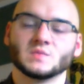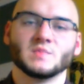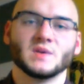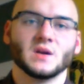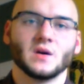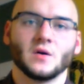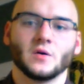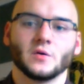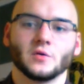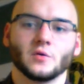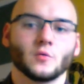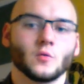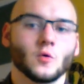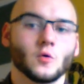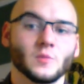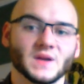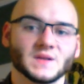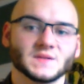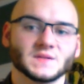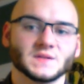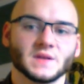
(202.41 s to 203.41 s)
All your
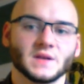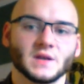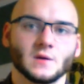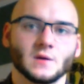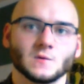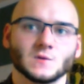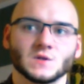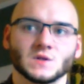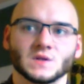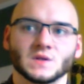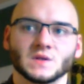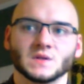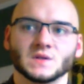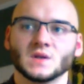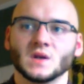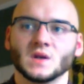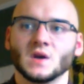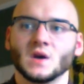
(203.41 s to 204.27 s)
Romance languages,